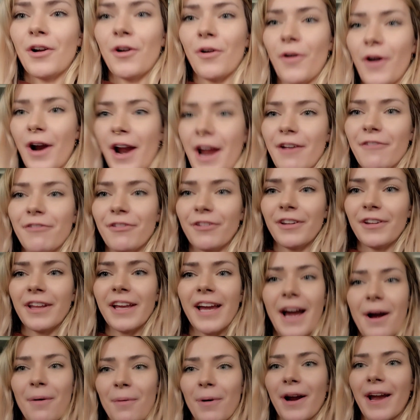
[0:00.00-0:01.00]

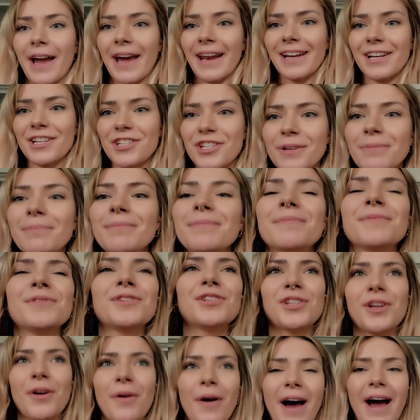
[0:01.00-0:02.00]
Gratefully, I work at a gym,
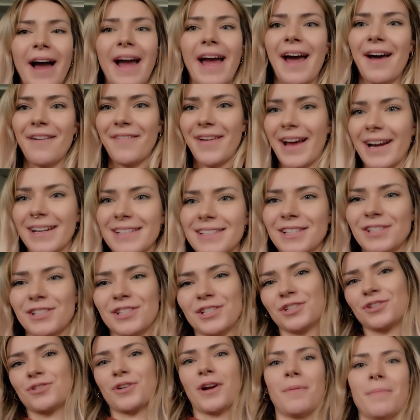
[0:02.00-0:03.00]
so I have access
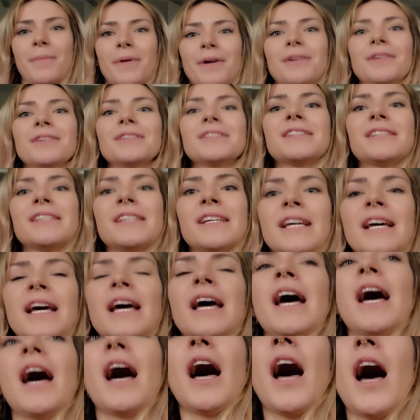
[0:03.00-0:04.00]
to treadmills.
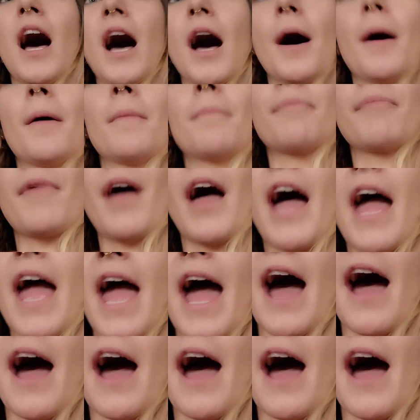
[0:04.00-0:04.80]
I